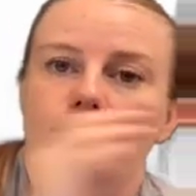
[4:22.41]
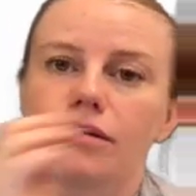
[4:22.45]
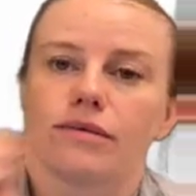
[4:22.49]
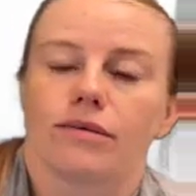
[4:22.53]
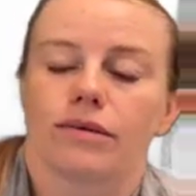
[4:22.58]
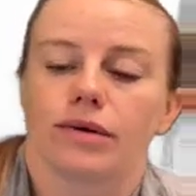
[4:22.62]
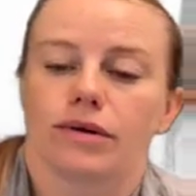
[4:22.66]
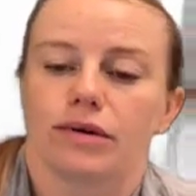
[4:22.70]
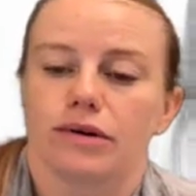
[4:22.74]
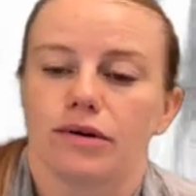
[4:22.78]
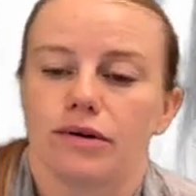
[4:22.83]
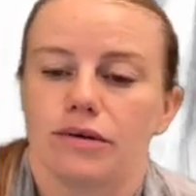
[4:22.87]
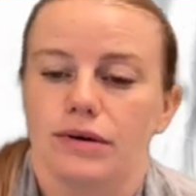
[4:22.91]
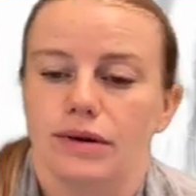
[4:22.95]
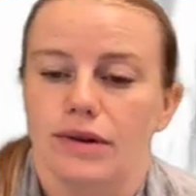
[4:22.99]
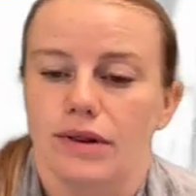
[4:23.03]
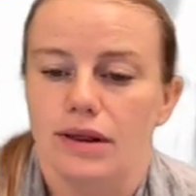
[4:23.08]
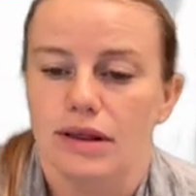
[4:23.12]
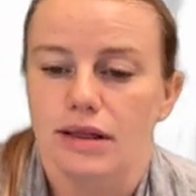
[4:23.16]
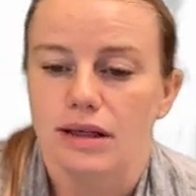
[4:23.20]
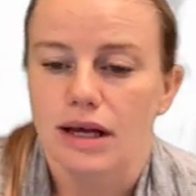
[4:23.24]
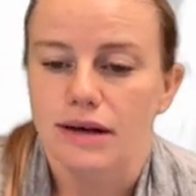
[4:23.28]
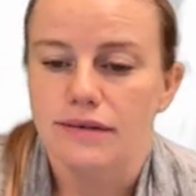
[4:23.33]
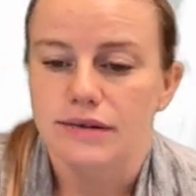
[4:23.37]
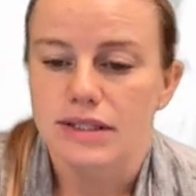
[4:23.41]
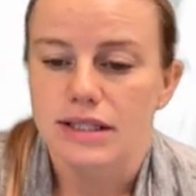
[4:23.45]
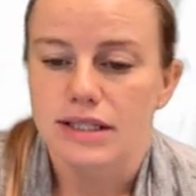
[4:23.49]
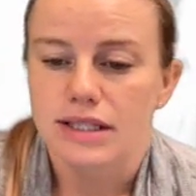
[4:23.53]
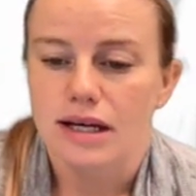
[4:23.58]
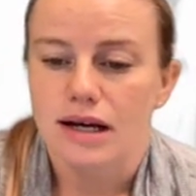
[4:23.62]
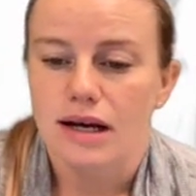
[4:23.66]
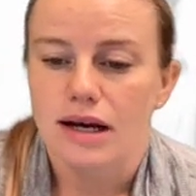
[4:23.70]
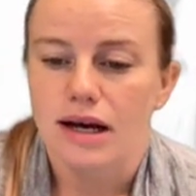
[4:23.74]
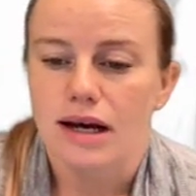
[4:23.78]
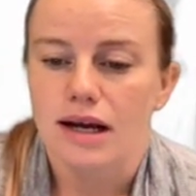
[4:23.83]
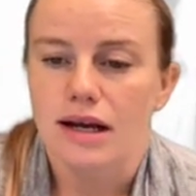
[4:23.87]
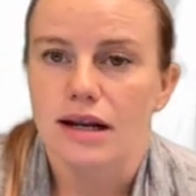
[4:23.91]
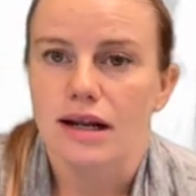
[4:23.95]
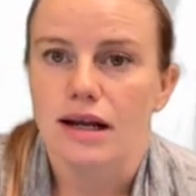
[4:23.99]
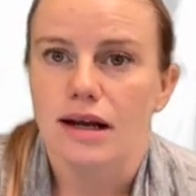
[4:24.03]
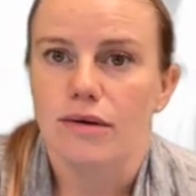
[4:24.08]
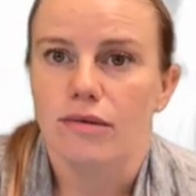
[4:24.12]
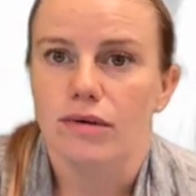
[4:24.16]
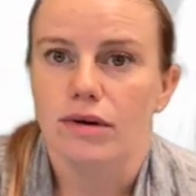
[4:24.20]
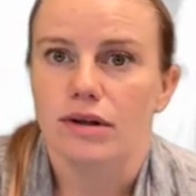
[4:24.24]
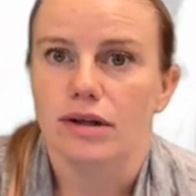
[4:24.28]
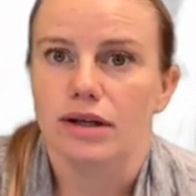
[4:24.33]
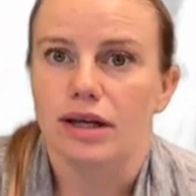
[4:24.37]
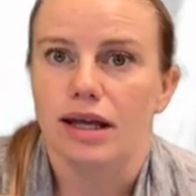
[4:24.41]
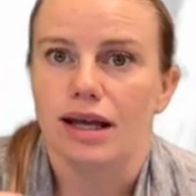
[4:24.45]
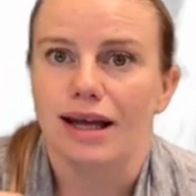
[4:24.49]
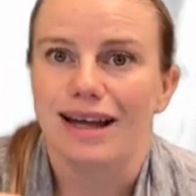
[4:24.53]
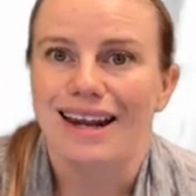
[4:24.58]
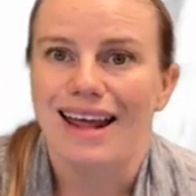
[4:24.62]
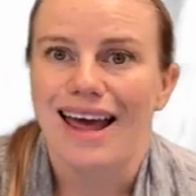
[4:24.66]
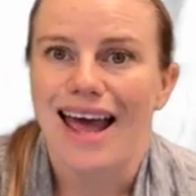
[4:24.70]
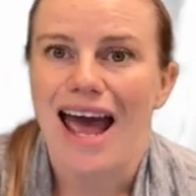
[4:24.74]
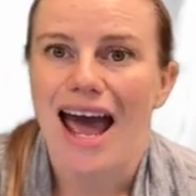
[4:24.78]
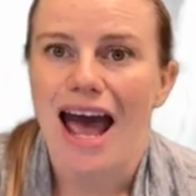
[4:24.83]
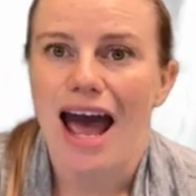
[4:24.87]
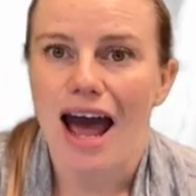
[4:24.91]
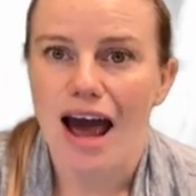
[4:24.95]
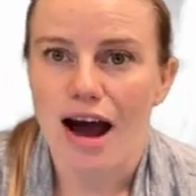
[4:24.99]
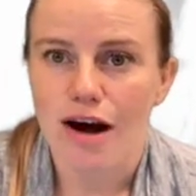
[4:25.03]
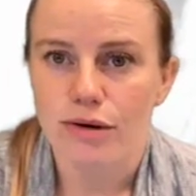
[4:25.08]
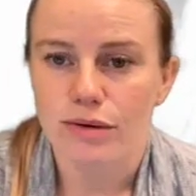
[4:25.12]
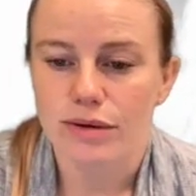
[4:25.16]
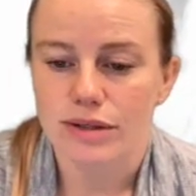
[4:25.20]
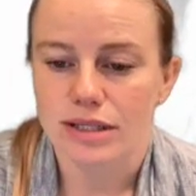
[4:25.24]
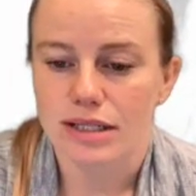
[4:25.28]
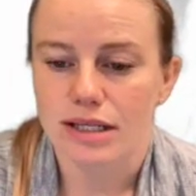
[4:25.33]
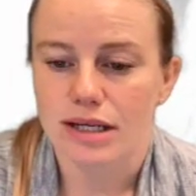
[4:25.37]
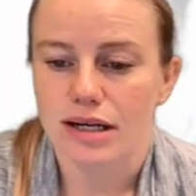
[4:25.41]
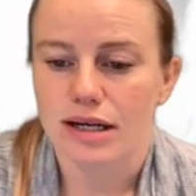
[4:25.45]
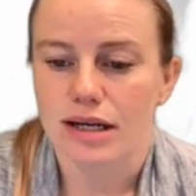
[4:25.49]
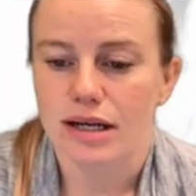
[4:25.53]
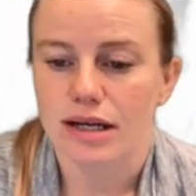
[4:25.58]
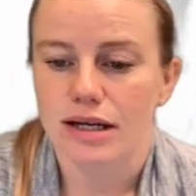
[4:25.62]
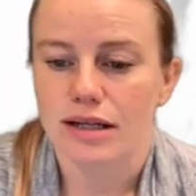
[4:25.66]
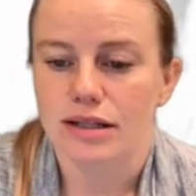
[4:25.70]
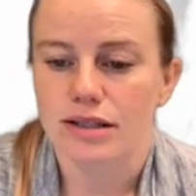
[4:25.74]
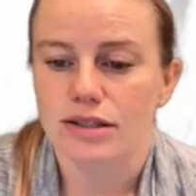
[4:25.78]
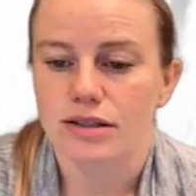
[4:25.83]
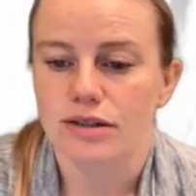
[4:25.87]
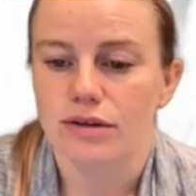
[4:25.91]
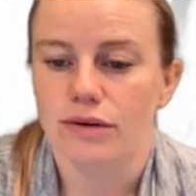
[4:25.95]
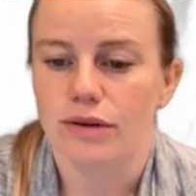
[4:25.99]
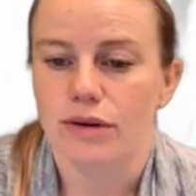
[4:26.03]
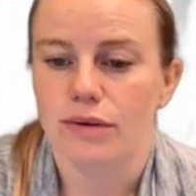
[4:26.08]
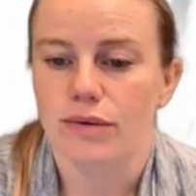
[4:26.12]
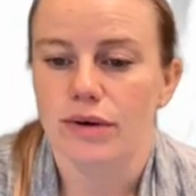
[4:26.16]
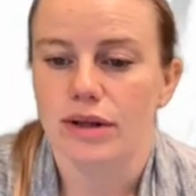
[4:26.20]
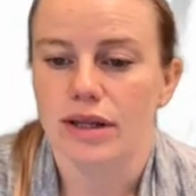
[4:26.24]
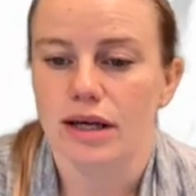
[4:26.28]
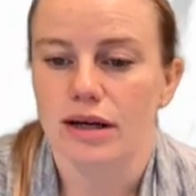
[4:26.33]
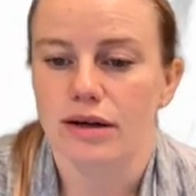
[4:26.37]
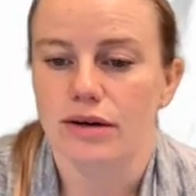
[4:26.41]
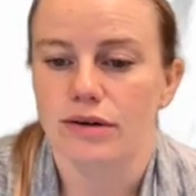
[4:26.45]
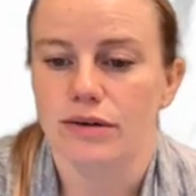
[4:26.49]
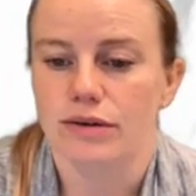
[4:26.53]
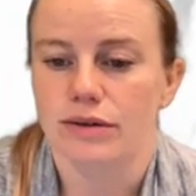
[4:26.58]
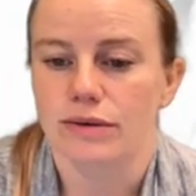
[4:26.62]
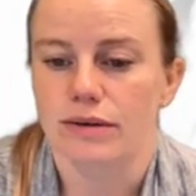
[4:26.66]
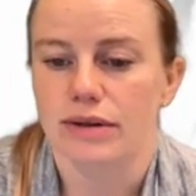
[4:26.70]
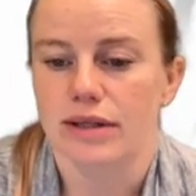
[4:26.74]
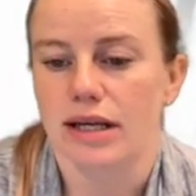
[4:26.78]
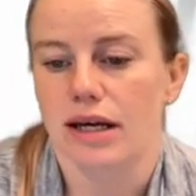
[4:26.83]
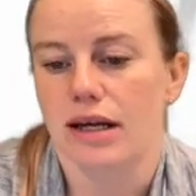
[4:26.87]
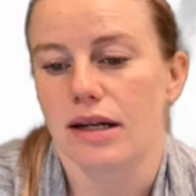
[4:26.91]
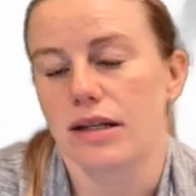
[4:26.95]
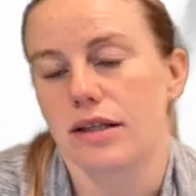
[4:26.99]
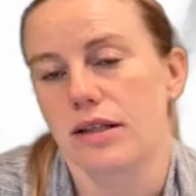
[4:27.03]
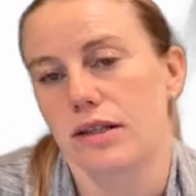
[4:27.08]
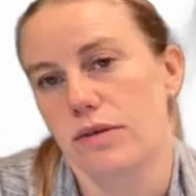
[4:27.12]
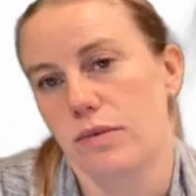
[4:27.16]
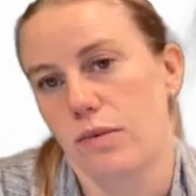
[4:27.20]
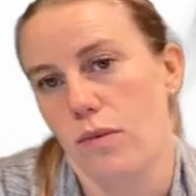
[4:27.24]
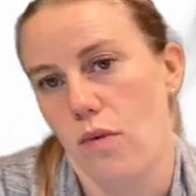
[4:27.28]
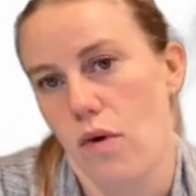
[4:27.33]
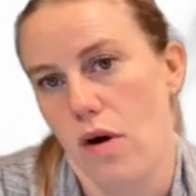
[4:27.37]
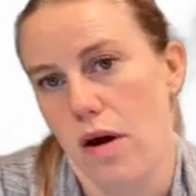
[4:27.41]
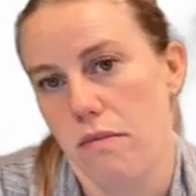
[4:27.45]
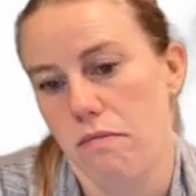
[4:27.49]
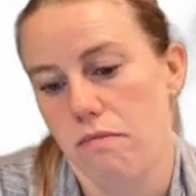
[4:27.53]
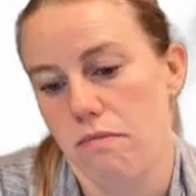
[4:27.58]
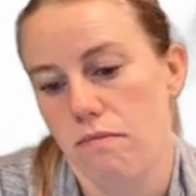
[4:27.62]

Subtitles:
We'd go to the left side, and we're looking at outside, so the one that goes with that is 1.